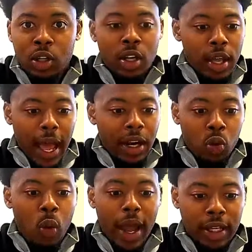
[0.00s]
How do
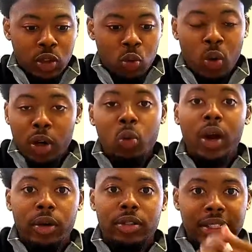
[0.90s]
I? Where
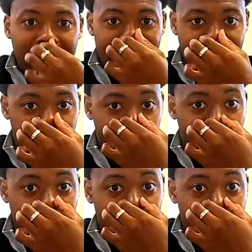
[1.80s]
is this item, right?